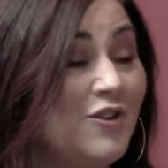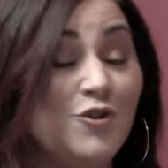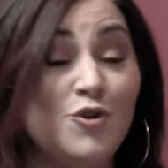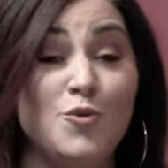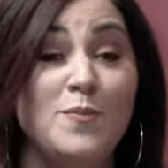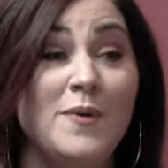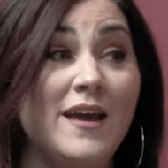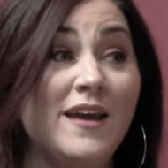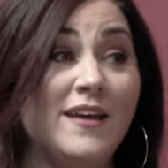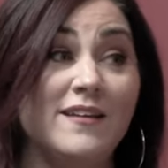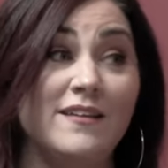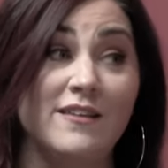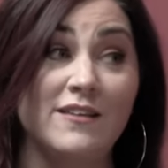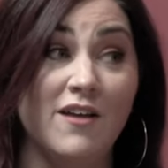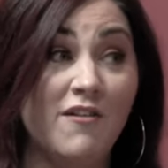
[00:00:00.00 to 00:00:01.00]
You may
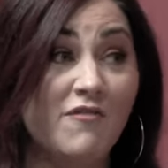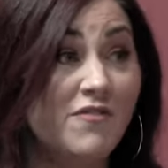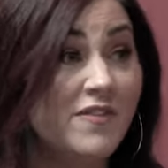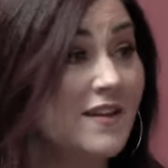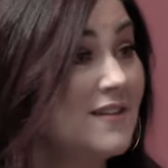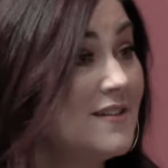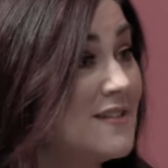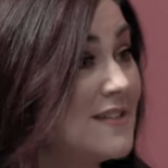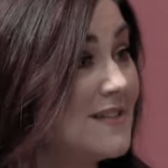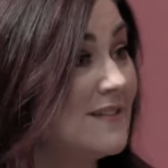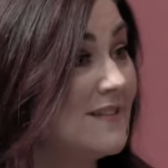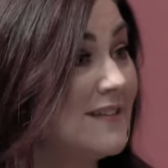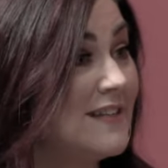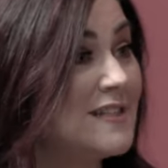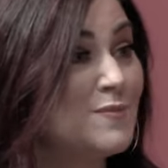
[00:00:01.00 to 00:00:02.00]
love this.
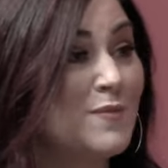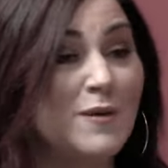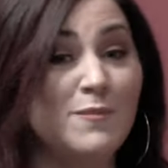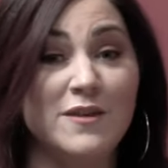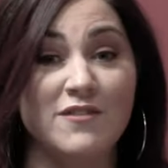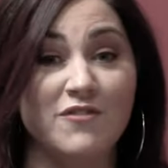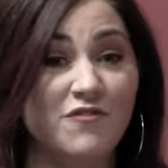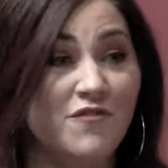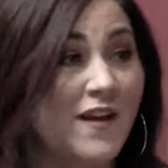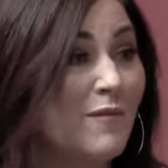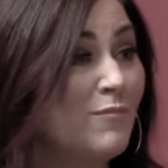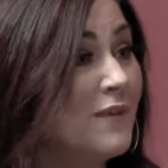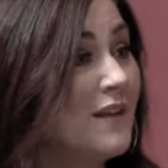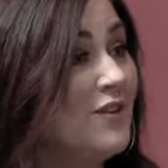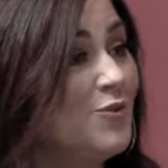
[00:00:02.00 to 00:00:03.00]
This may be the
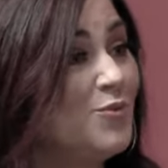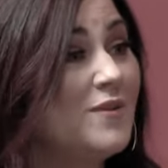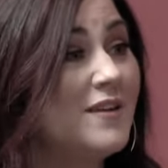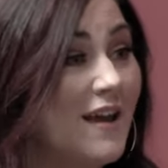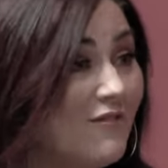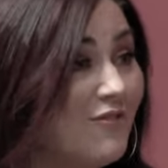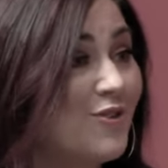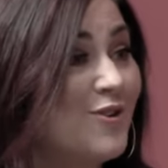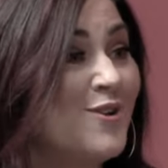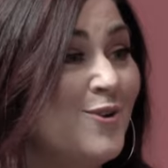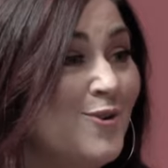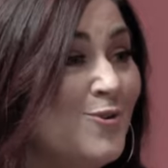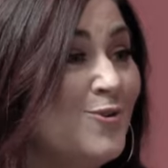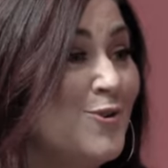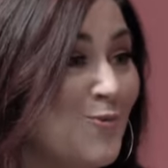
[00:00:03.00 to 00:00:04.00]
family you never
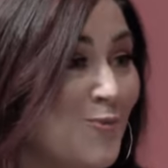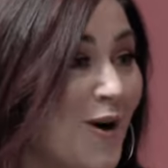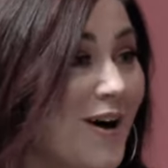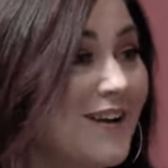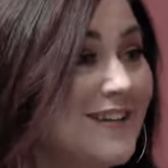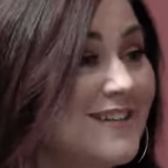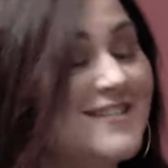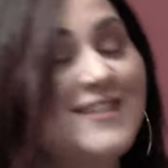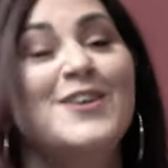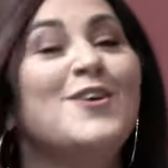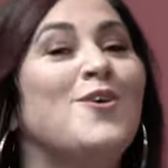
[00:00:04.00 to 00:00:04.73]
knew you wanted,